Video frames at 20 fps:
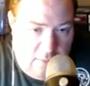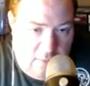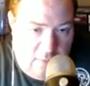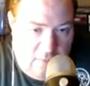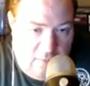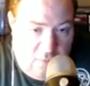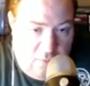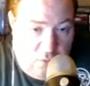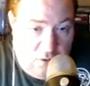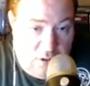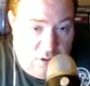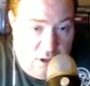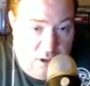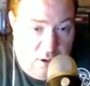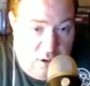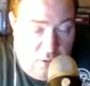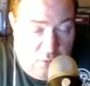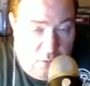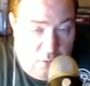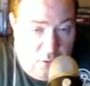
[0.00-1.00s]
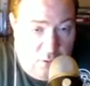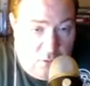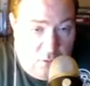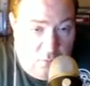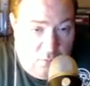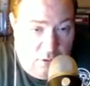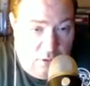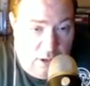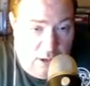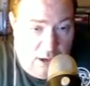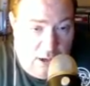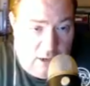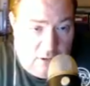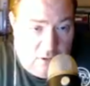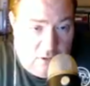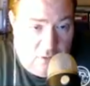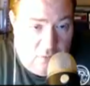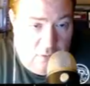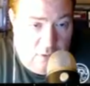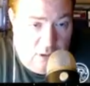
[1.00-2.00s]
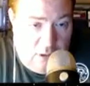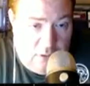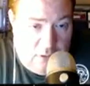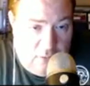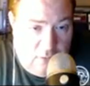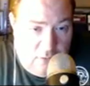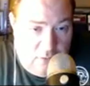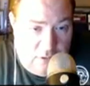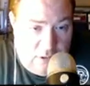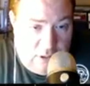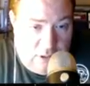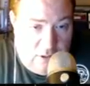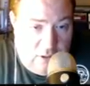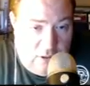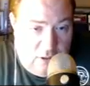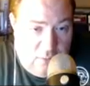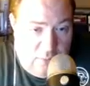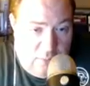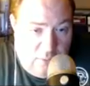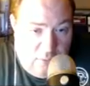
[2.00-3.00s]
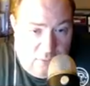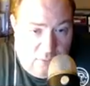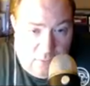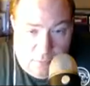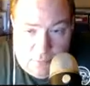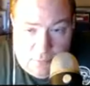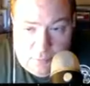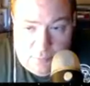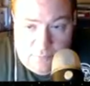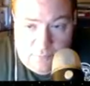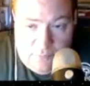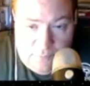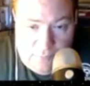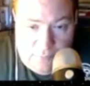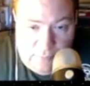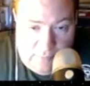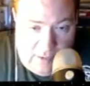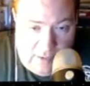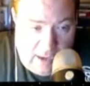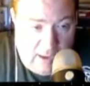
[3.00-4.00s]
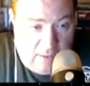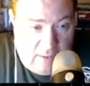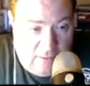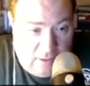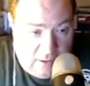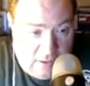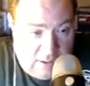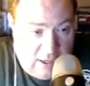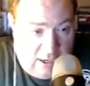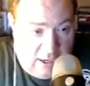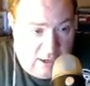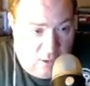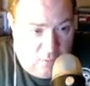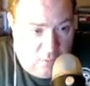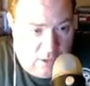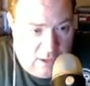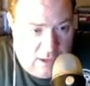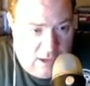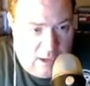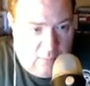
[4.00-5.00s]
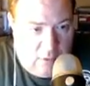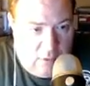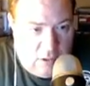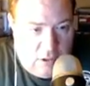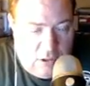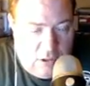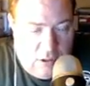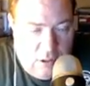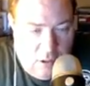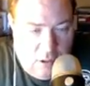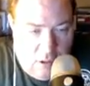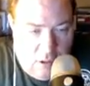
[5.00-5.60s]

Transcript: forcing you to roll an extra resource into your pool, thus taking away damage